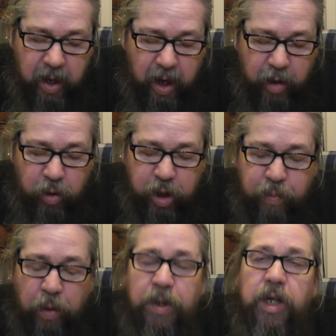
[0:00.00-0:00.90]
I know there's
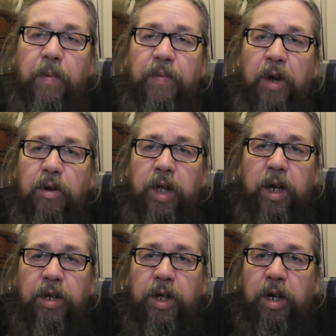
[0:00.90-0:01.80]
probably some of you out
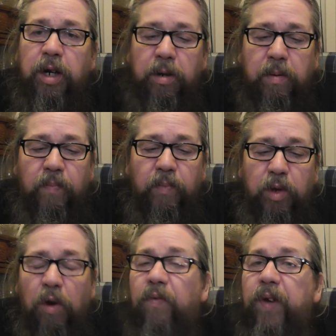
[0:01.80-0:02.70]
there that are
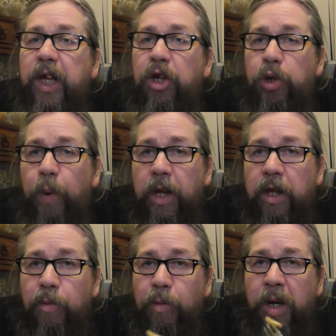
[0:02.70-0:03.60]
not feeling too well at
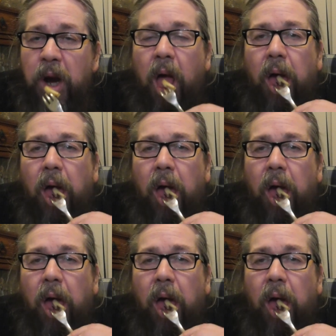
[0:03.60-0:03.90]
the moment.